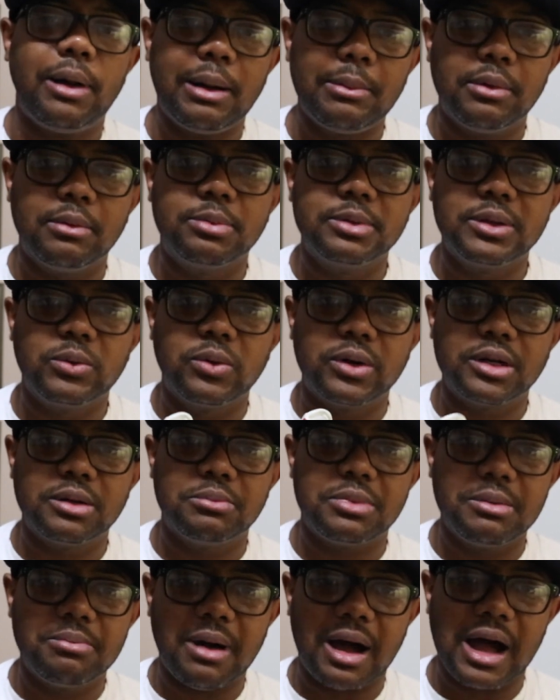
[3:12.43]
probably
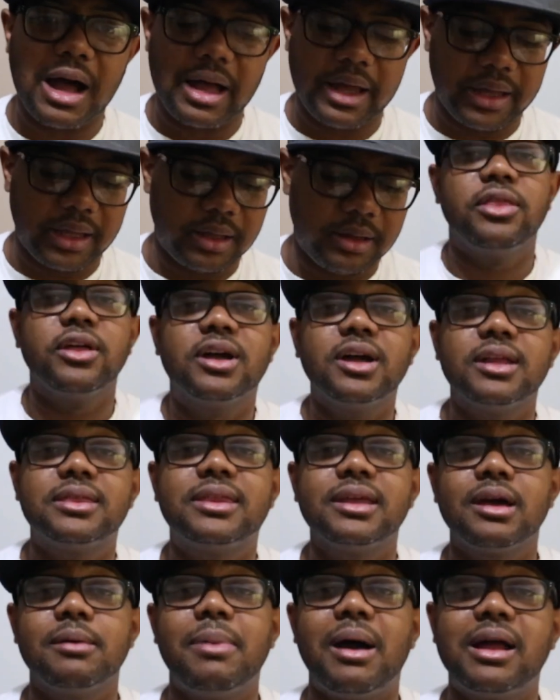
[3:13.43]
wouldn't be buying. The good
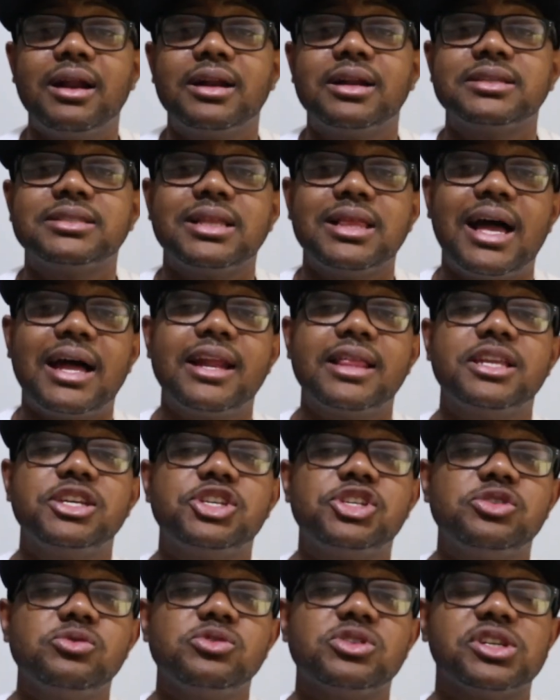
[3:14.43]
thing about it is a lot of
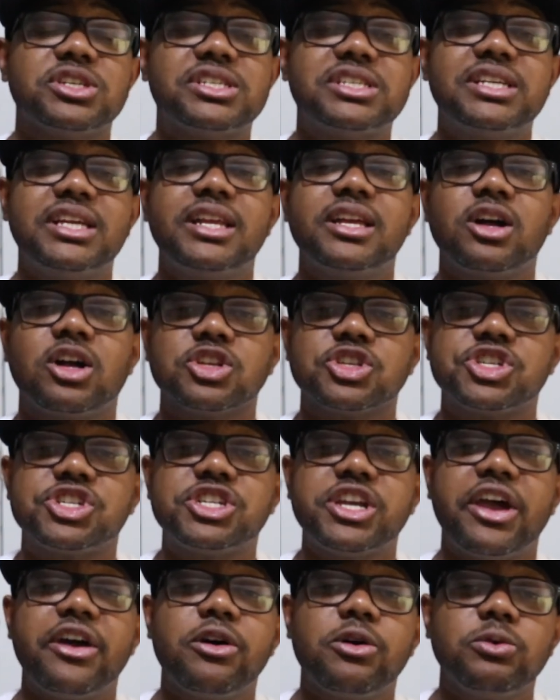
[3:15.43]
these shoes are sitting on
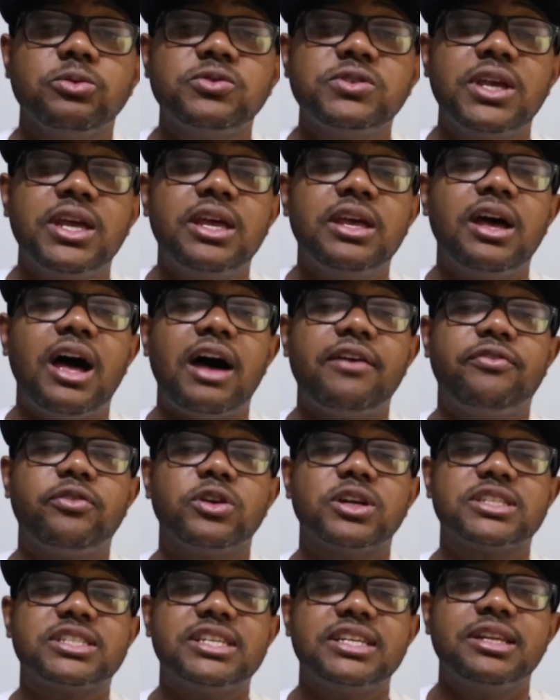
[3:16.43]
shelves uh,
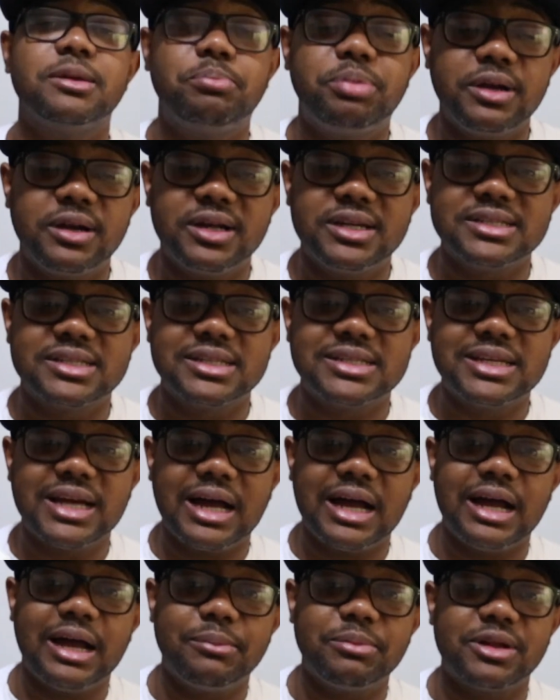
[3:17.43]
for extended periods of
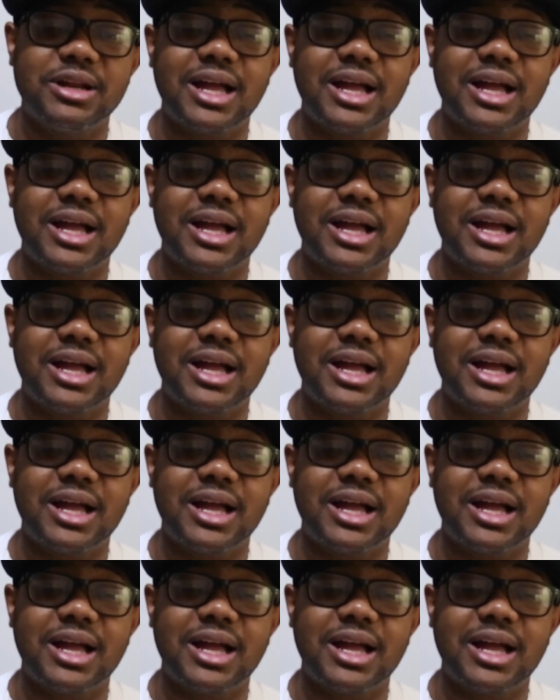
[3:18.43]
time.